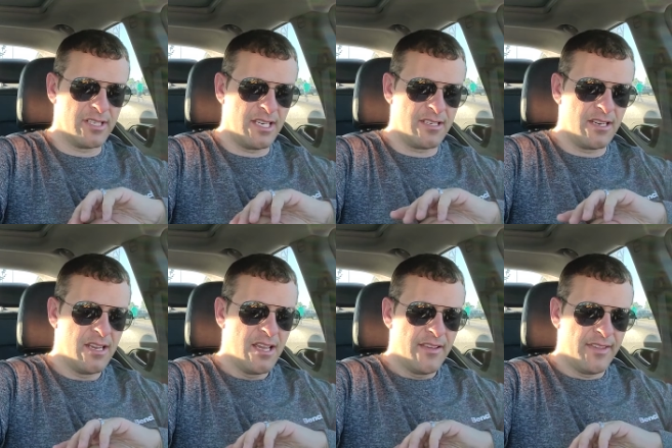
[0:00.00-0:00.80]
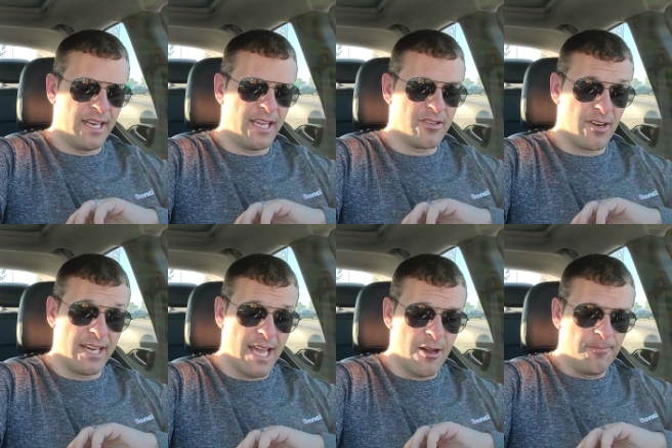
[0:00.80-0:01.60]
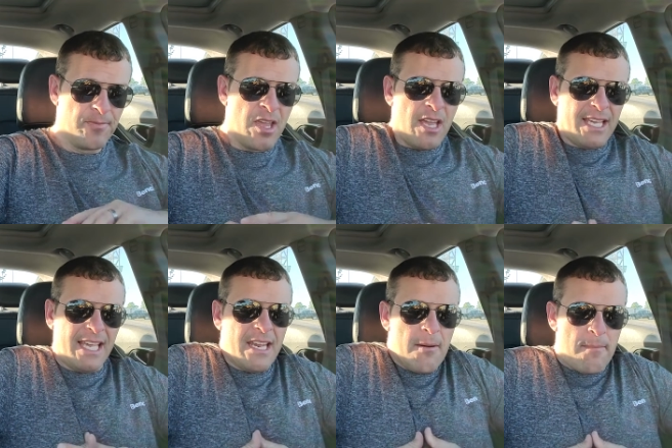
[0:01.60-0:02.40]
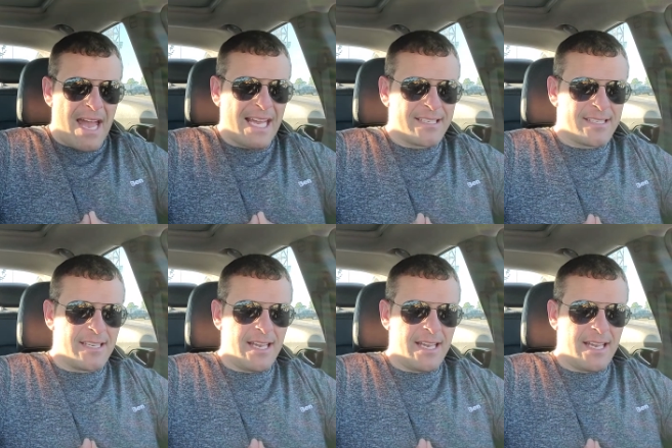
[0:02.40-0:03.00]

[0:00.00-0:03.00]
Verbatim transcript: season than he is right now. Giddy up, Max.